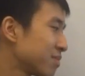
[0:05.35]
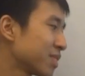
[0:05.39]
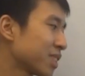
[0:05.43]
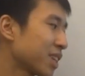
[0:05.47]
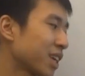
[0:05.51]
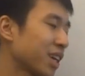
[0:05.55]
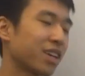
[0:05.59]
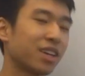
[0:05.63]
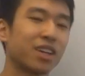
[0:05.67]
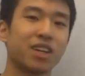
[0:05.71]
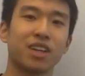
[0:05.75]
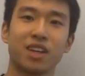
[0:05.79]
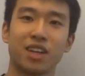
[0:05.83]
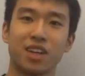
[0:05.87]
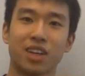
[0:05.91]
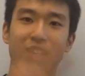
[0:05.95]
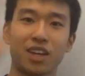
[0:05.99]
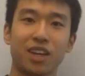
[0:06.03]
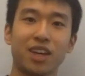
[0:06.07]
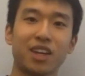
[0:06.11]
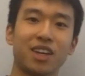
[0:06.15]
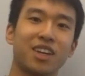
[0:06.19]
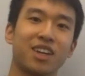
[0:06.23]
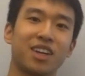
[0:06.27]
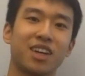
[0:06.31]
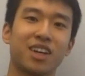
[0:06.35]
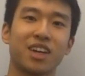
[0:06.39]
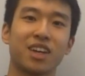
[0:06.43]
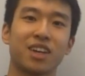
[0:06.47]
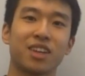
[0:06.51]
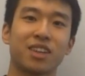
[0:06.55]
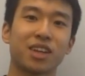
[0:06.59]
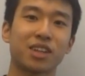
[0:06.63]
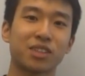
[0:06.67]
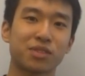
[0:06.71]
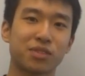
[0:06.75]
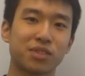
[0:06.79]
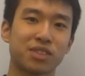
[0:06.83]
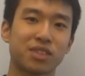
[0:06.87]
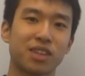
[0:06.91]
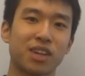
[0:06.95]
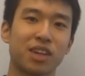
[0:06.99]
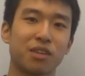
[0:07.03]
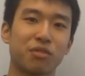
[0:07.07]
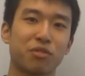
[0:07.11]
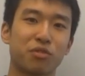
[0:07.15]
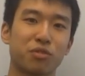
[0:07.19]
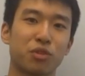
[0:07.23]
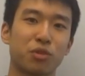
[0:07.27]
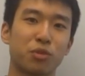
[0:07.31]
Okay. Hey, thanks for
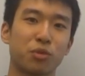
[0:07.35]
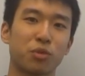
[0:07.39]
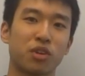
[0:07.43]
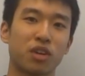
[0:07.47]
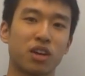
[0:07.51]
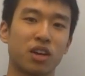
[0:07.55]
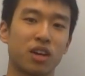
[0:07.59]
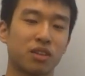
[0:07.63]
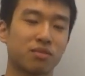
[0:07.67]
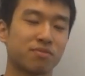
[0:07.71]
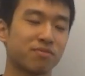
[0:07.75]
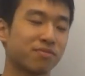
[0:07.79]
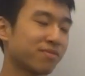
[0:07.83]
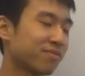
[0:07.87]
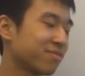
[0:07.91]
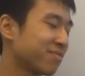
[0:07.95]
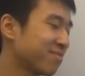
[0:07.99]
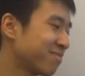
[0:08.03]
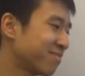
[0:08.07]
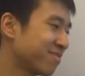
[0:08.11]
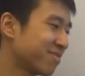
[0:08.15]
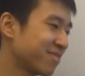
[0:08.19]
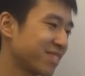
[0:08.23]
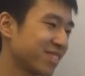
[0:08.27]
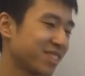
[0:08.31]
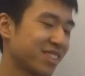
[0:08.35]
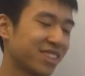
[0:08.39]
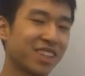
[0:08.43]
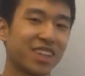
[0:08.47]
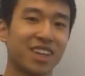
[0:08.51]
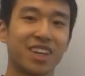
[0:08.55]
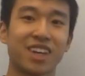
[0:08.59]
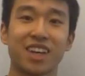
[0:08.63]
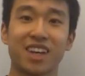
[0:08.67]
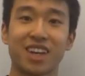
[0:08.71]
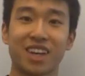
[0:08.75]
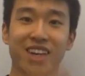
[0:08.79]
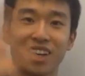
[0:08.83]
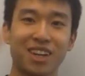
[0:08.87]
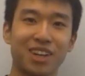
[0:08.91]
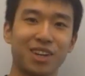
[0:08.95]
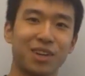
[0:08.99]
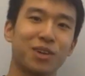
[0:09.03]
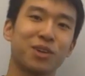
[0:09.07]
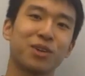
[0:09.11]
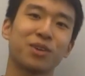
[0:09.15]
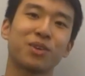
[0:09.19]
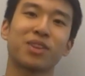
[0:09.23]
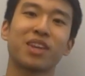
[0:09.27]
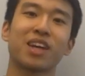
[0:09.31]
staying for. Uh,
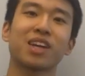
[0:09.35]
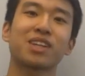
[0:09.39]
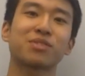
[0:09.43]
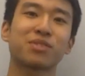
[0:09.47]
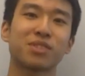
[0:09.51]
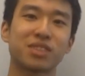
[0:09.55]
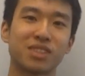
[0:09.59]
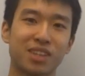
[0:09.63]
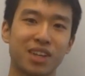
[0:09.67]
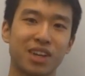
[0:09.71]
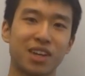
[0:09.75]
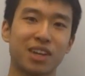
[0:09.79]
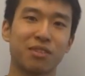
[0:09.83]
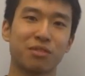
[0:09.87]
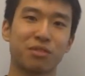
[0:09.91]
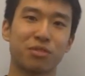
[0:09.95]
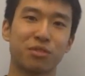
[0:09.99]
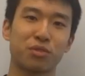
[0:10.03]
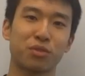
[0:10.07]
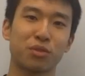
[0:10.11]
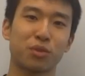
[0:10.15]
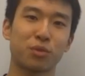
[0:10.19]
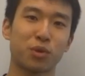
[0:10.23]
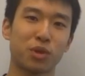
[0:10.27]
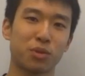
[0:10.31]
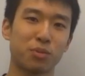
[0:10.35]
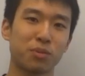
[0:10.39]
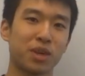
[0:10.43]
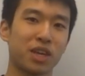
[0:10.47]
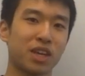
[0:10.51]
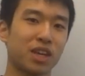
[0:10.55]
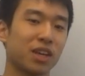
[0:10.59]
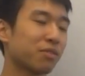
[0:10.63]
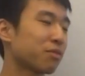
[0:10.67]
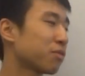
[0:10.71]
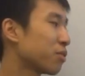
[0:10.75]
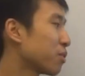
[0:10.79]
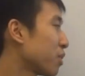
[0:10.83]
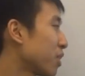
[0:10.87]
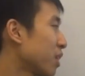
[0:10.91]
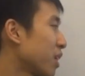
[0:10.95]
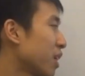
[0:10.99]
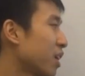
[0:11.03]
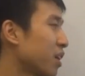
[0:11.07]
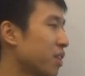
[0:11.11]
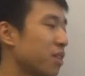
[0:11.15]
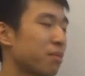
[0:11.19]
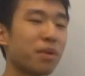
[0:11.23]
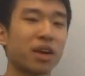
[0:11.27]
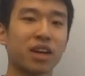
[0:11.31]
hello, thanks for staying with me for
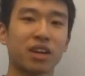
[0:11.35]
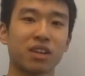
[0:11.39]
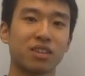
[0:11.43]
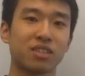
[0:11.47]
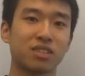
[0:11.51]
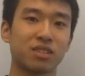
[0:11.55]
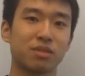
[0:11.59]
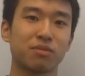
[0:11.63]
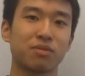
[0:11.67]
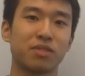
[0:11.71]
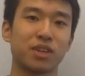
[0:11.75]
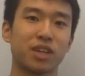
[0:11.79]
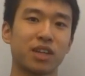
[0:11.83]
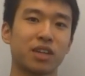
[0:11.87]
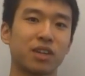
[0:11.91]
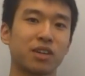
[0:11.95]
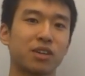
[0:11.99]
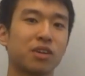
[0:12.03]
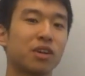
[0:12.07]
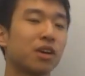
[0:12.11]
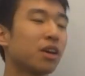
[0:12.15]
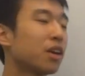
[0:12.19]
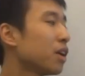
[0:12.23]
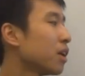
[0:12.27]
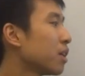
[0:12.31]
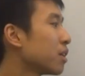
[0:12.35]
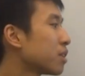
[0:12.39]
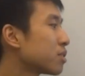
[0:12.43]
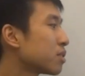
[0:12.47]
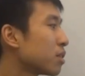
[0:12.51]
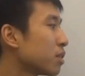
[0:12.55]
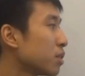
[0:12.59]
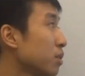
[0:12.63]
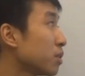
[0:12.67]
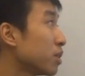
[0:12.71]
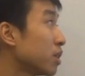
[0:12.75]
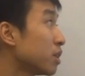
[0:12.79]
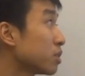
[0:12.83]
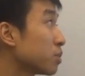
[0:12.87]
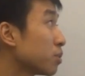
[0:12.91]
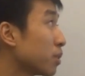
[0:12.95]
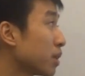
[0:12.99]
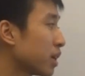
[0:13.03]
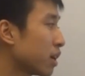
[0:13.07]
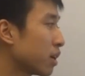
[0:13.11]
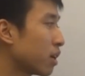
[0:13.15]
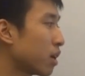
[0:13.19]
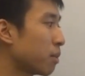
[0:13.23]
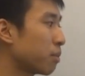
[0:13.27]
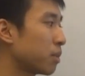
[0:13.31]
uh, the mechanism video. So in this
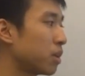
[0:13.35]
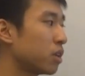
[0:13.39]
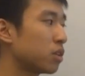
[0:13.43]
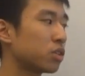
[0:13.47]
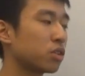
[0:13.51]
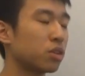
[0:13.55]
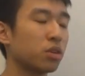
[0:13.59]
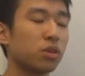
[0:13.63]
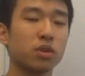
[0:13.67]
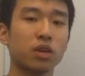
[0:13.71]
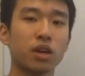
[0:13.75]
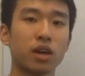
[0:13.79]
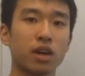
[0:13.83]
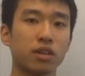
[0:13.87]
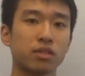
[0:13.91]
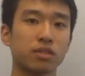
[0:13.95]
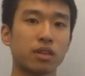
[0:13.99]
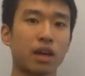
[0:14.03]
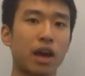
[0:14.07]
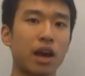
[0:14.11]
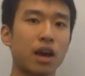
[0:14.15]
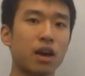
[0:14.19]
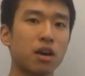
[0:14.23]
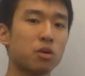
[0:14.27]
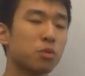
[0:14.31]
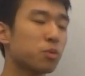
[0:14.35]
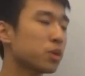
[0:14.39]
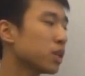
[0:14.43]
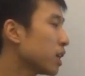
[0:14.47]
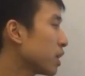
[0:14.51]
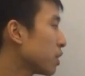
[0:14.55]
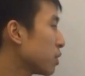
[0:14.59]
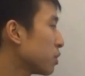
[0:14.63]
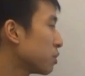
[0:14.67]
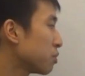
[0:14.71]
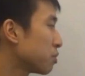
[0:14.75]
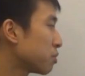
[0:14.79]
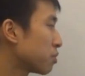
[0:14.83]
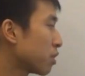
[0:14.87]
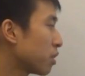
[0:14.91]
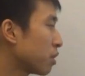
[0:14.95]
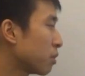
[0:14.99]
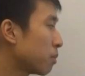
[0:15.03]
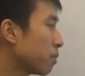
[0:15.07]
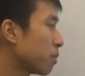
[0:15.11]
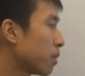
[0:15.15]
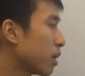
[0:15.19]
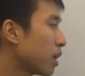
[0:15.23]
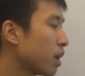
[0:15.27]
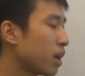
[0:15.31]
one here, I'm going to show you guys how we go
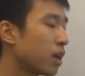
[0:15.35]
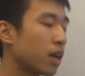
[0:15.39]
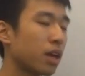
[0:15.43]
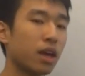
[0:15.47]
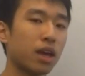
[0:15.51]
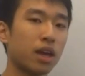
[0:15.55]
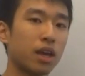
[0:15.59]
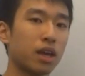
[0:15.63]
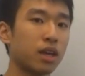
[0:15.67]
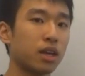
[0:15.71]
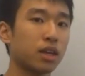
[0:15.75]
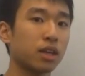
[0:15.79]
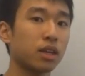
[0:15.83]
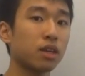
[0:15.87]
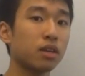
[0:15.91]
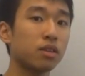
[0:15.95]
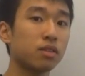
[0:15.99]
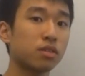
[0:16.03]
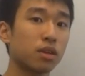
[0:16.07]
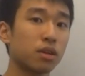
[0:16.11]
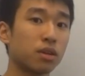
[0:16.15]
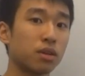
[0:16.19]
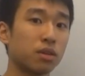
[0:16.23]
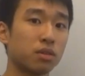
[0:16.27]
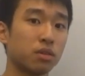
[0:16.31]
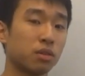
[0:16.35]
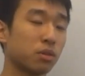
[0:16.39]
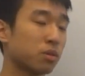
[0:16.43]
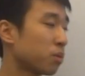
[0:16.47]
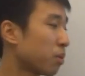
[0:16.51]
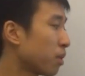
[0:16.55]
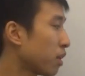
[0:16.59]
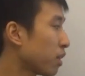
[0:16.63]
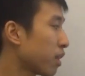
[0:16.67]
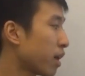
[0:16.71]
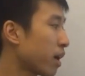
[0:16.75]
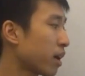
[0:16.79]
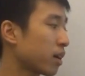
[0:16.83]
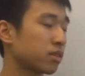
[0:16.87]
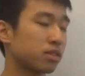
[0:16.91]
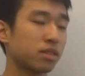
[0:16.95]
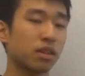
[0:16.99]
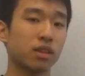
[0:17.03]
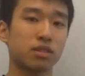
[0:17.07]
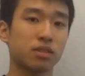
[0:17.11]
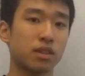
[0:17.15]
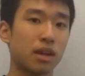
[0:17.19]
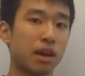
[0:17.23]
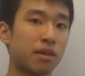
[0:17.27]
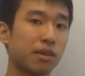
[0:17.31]
from a ketone with
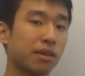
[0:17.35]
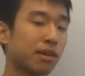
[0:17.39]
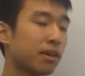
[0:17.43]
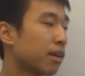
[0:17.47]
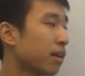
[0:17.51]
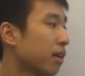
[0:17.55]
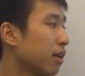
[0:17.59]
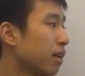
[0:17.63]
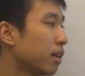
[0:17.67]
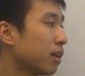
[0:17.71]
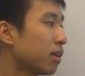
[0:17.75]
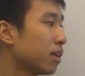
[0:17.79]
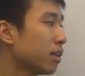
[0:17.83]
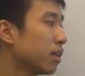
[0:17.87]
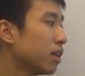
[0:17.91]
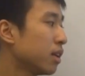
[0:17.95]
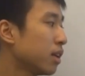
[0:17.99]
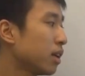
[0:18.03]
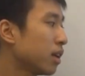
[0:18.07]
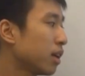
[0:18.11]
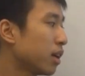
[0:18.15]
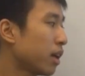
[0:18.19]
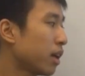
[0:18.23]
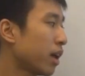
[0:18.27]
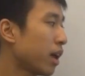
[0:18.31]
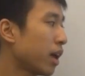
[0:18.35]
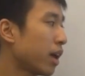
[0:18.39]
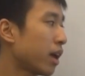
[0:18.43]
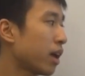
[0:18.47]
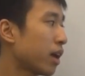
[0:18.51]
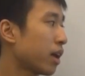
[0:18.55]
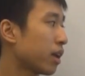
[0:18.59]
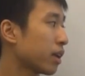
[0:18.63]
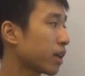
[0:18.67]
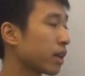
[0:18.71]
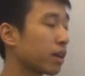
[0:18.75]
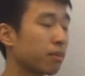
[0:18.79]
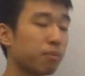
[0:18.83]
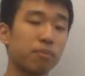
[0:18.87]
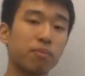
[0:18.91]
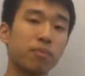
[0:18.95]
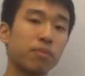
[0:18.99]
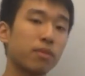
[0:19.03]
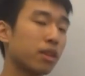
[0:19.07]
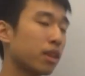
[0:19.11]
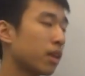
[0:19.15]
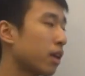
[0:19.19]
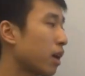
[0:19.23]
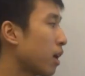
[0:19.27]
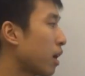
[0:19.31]
excess alcohol and
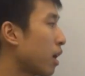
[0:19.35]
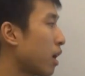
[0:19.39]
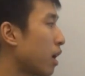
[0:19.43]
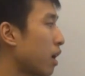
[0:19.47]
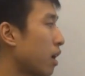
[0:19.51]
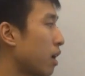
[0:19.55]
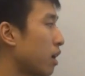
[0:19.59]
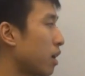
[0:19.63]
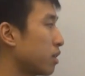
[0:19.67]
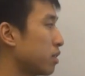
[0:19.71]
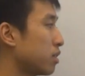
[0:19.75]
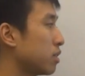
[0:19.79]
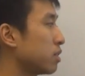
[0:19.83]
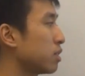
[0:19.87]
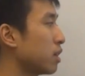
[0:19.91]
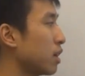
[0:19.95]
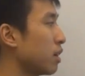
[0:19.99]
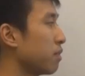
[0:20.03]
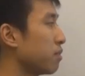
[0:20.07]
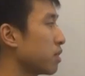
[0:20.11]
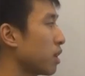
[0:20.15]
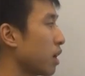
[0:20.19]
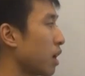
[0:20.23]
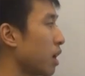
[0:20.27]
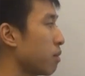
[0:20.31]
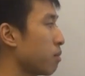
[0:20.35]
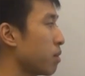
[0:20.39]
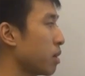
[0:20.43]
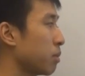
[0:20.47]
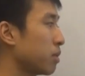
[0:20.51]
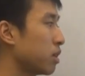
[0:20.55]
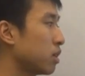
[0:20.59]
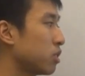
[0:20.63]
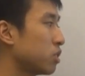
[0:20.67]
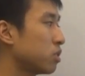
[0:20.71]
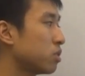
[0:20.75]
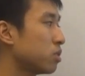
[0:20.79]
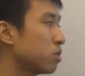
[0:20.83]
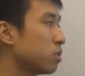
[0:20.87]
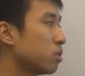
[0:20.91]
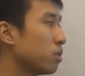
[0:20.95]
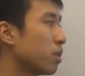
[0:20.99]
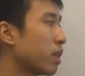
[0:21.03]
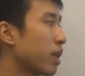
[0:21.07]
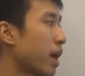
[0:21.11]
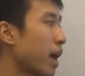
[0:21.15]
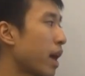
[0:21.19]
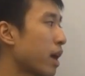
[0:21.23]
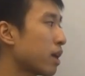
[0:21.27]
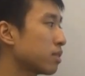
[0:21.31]
uh, to save time, I'm going to just do
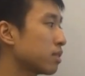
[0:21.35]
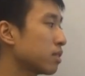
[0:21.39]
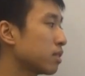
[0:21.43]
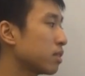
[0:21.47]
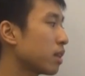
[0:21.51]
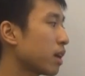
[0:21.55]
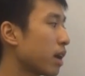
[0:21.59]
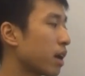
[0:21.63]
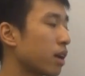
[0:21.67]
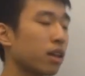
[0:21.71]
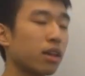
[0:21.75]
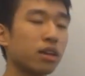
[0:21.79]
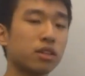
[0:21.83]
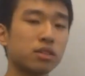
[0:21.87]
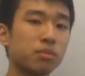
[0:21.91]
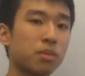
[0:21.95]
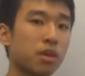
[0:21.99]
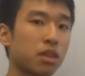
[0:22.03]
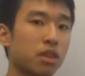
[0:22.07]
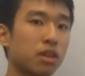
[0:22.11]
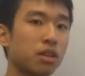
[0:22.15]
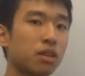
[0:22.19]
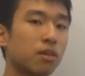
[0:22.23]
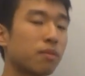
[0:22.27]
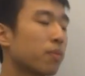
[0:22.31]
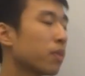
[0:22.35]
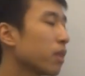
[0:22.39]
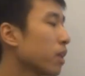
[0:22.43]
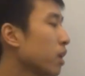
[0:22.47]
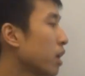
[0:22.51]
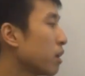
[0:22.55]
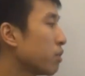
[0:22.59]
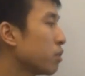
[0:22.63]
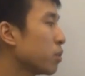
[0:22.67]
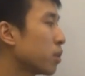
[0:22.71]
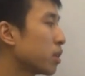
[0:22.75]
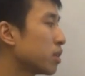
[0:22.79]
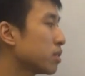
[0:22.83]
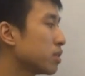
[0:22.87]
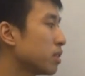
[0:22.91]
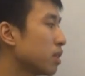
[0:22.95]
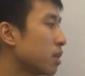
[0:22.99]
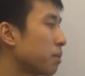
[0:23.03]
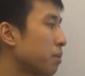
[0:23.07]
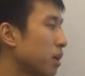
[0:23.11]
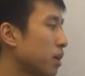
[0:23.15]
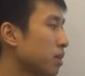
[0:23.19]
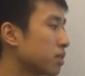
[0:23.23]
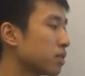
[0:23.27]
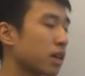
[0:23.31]
the acid catalyzed method. you want to see
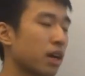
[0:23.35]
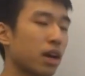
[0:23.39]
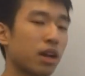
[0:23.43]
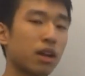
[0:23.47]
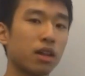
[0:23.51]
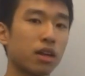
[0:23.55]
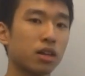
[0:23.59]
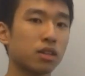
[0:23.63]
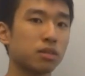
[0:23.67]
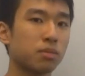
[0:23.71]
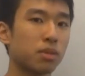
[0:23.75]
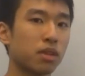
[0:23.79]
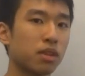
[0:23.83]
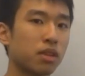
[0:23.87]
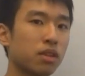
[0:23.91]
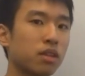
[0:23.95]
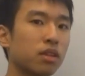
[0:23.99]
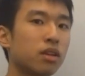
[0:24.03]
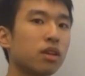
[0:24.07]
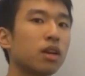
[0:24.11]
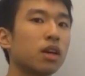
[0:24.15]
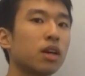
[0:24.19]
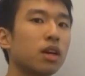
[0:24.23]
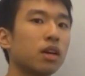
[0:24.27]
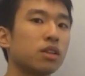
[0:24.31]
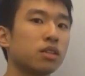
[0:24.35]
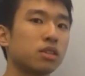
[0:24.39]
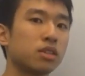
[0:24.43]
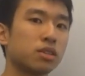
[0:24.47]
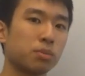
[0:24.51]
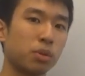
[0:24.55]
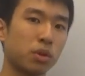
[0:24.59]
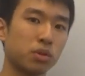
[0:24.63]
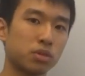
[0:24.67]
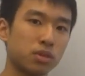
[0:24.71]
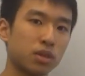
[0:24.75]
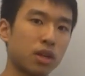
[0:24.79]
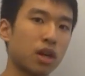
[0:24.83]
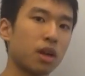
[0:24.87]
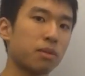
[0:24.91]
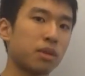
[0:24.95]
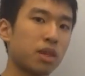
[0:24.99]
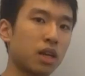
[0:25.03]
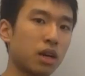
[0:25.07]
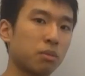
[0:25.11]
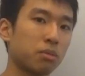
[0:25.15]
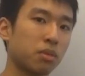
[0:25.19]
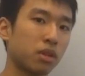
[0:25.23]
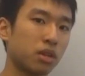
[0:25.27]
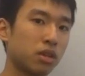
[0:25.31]
the base catalyzed method, just post a comment
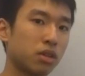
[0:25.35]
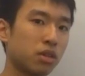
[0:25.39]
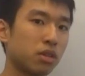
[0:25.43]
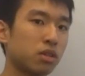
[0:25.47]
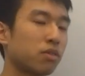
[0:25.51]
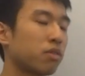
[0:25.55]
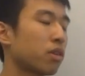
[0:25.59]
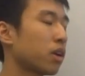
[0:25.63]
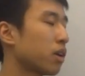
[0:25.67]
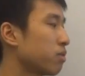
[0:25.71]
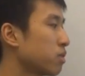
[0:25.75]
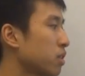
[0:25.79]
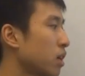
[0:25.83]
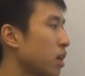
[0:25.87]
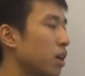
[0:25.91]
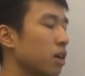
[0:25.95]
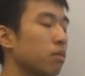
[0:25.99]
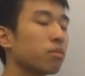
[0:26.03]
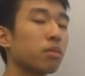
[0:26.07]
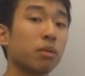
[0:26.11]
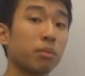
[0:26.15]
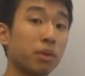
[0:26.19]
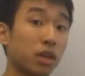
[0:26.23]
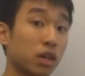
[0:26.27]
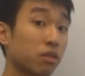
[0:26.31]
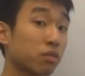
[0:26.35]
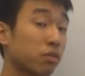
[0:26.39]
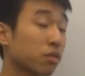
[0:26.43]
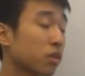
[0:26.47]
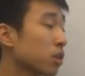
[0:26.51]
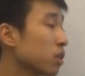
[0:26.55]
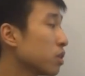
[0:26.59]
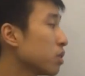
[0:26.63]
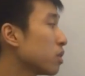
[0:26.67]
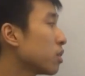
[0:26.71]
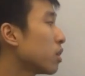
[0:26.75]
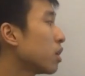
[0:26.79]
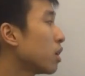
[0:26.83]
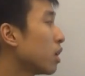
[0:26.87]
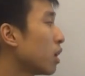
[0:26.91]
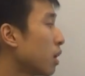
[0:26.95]
down below. If I have time, I'll make it for you.